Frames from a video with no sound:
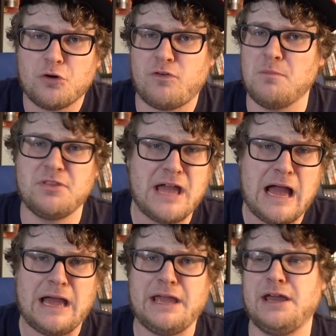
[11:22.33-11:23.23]
from the
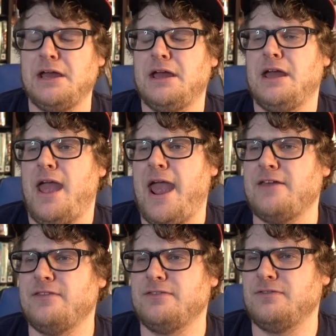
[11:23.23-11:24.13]
guy
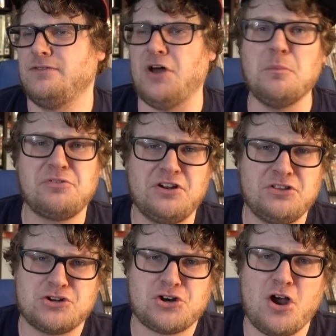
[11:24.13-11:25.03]
and dumps it in
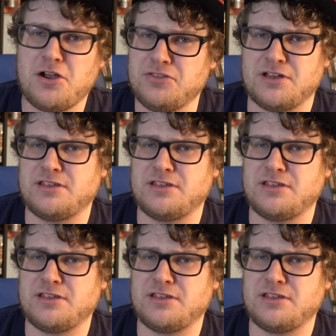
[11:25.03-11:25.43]
their truck.